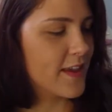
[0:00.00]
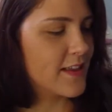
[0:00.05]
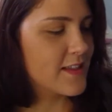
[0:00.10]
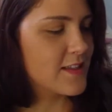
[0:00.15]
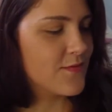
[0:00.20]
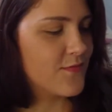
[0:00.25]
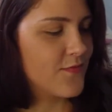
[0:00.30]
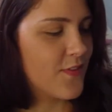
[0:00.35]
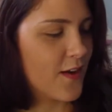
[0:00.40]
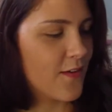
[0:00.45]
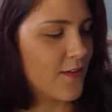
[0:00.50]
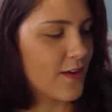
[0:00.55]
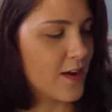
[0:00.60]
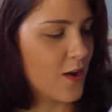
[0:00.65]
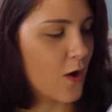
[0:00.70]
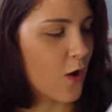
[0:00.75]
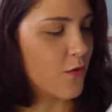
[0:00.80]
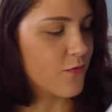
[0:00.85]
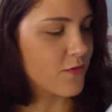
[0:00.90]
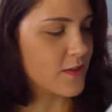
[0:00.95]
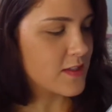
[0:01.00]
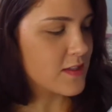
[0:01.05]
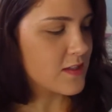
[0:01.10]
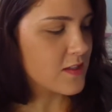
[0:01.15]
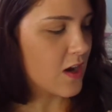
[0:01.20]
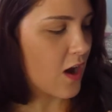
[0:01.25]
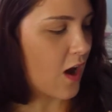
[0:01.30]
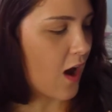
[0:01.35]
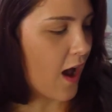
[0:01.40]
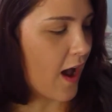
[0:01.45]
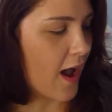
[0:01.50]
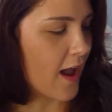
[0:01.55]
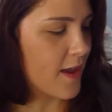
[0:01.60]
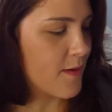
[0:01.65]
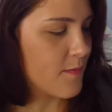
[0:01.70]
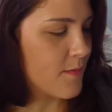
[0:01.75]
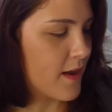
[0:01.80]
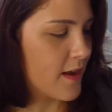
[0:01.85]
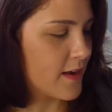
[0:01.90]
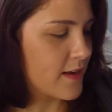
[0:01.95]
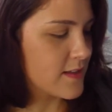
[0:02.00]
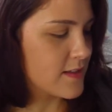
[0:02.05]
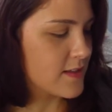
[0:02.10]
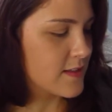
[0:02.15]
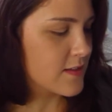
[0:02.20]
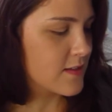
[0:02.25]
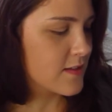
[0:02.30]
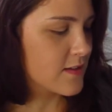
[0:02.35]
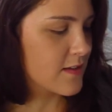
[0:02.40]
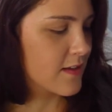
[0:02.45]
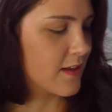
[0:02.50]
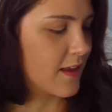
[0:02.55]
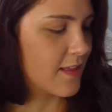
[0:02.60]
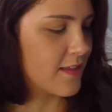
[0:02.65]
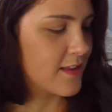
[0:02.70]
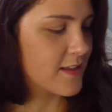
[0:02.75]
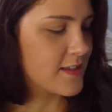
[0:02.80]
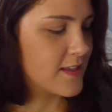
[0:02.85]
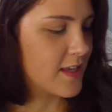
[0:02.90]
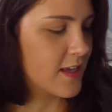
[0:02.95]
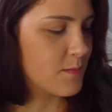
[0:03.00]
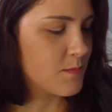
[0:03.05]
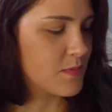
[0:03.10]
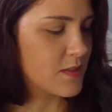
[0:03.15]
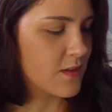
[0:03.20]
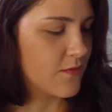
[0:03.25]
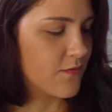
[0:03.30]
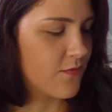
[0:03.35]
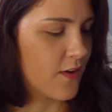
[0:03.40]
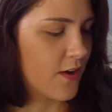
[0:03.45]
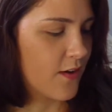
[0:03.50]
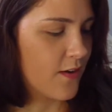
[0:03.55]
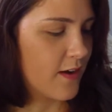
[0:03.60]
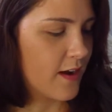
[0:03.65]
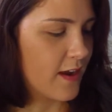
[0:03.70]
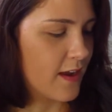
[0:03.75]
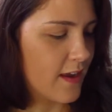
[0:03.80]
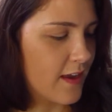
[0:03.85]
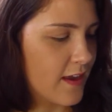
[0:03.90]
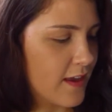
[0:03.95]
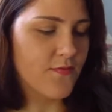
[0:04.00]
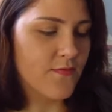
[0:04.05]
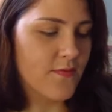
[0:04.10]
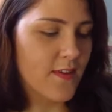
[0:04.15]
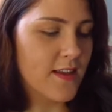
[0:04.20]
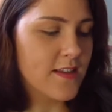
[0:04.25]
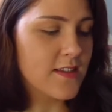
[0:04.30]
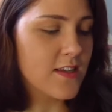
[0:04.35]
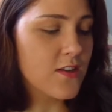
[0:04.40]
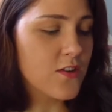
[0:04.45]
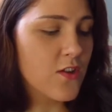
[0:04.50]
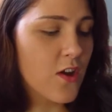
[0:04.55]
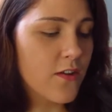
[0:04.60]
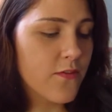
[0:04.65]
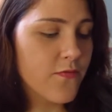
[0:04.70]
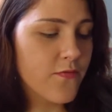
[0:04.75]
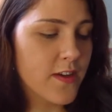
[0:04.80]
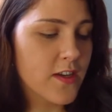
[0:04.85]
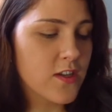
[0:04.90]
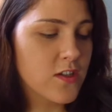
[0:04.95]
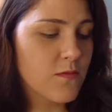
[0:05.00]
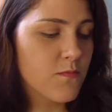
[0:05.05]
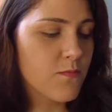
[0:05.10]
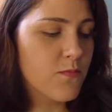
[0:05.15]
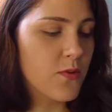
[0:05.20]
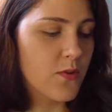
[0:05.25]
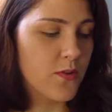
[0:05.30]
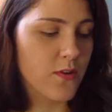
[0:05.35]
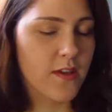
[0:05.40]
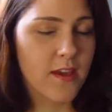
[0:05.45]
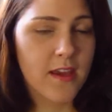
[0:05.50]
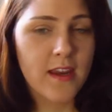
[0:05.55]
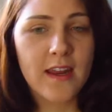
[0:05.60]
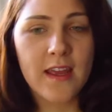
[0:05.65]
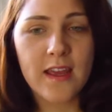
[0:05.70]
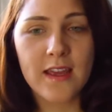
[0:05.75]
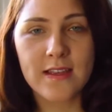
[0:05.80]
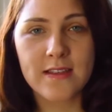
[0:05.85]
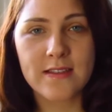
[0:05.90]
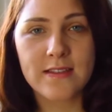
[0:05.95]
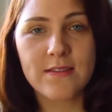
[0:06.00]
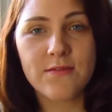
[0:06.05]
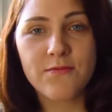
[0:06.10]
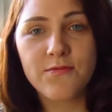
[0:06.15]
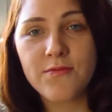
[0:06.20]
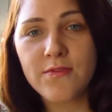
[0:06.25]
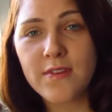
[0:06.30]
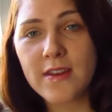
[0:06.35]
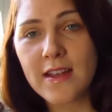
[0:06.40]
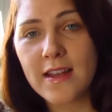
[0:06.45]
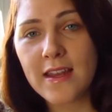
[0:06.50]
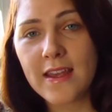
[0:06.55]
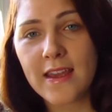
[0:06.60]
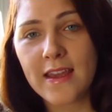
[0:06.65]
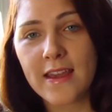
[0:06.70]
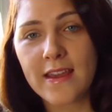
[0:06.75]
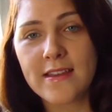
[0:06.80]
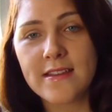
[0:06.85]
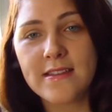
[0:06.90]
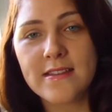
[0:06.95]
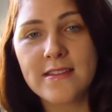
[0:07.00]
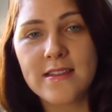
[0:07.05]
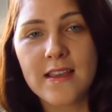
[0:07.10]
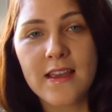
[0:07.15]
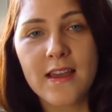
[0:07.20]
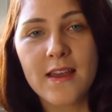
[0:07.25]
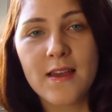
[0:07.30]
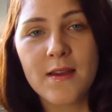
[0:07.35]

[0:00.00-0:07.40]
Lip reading: It's very of its time, and the tips are very, it's a non-fiction book. It is, it really is.